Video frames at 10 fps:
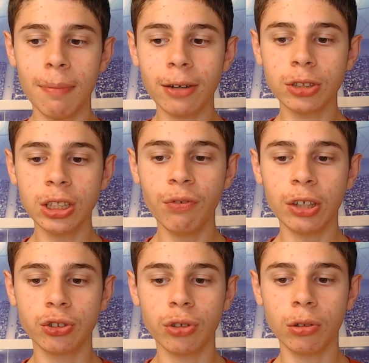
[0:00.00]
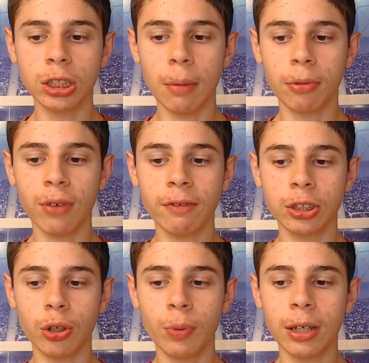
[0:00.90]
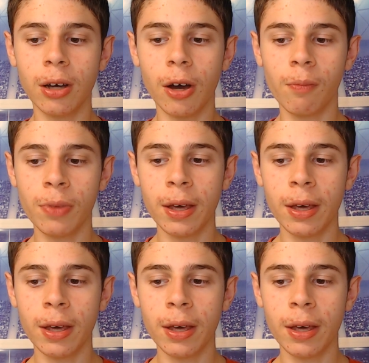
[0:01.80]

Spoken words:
Bengals' defense struggled to stop the Ravens a week ago.